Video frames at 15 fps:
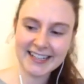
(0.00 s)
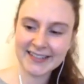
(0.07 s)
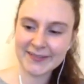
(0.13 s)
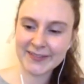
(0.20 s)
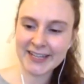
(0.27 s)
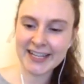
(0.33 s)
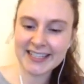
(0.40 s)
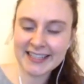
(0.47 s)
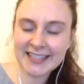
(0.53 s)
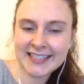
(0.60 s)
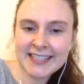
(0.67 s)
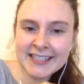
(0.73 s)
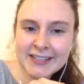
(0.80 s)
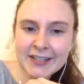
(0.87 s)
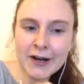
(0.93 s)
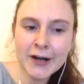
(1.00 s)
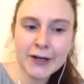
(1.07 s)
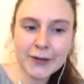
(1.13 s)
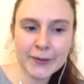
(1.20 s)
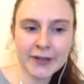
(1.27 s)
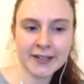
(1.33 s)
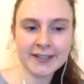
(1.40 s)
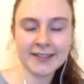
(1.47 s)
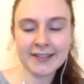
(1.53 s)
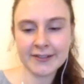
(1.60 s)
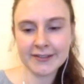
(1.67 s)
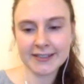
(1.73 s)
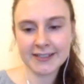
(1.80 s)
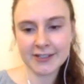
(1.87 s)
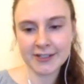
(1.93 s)
I'm like, this is awkward.
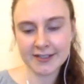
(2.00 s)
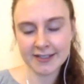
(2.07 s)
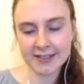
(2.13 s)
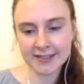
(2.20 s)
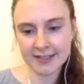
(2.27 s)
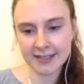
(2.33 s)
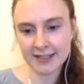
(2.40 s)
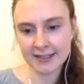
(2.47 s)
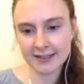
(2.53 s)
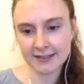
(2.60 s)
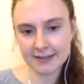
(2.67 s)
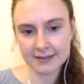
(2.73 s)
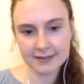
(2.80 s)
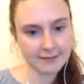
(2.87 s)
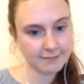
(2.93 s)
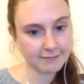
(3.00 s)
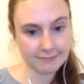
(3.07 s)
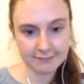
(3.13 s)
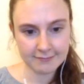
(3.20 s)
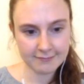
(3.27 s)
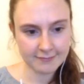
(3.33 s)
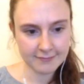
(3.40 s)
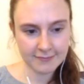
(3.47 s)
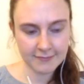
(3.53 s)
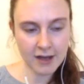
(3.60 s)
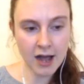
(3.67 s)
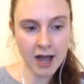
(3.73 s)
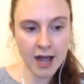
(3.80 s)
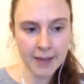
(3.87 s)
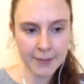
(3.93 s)
No, it's just because I'm
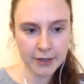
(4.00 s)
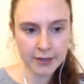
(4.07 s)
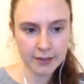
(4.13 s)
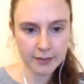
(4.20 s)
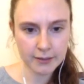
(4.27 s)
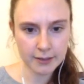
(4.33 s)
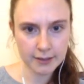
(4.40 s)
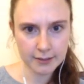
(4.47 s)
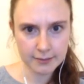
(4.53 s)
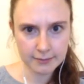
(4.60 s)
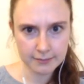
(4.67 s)
awkward.